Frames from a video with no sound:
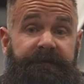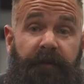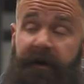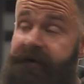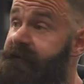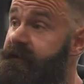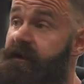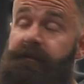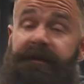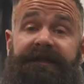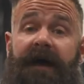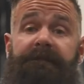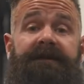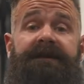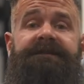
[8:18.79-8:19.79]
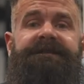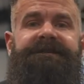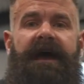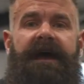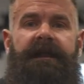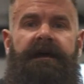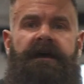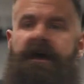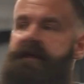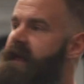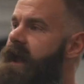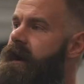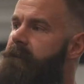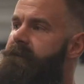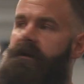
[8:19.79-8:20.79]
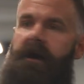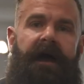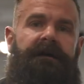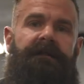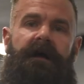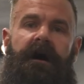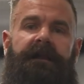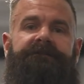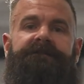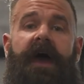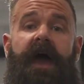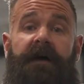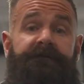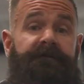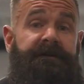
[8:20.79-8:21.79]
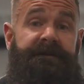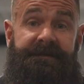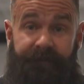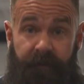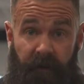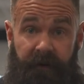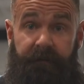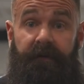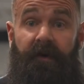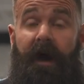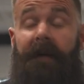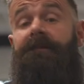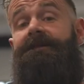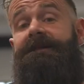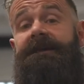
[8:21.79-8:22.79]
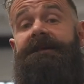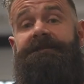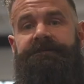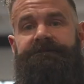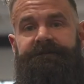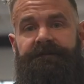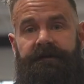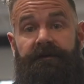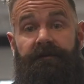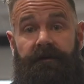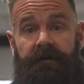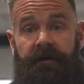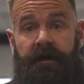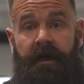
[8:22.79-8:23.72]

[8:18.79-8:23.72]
sport for you. But that being said, that upper echelon of every sport probably isn't for you.